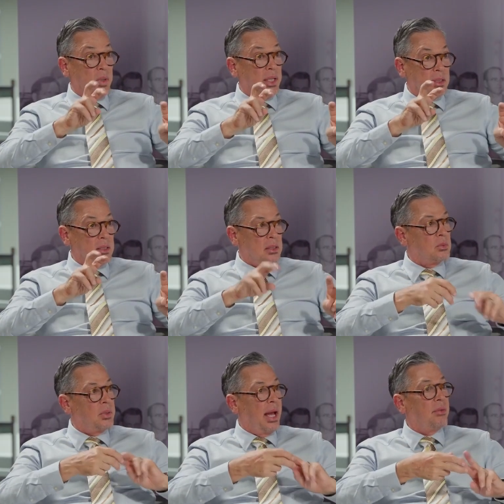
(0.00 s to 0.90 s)
wins.
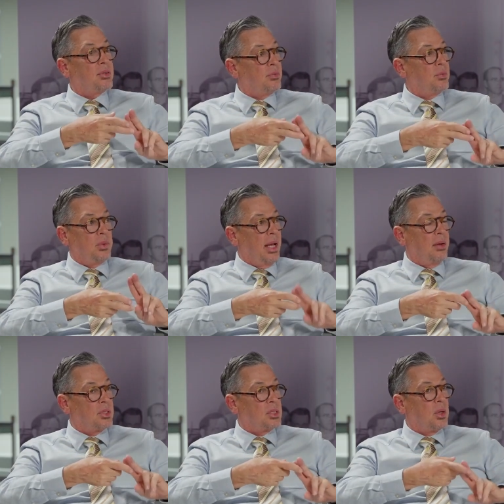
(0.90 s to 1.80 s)
We have
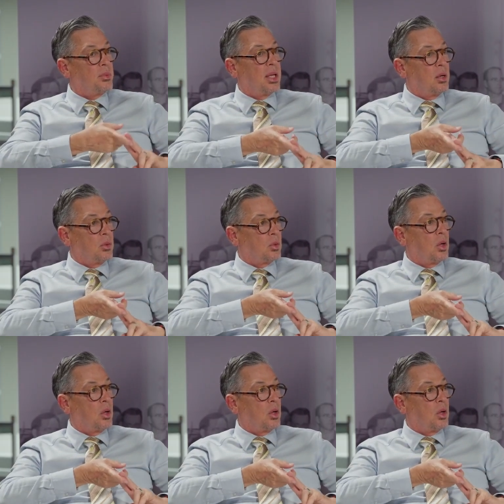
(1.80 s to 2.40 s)
to stop that at all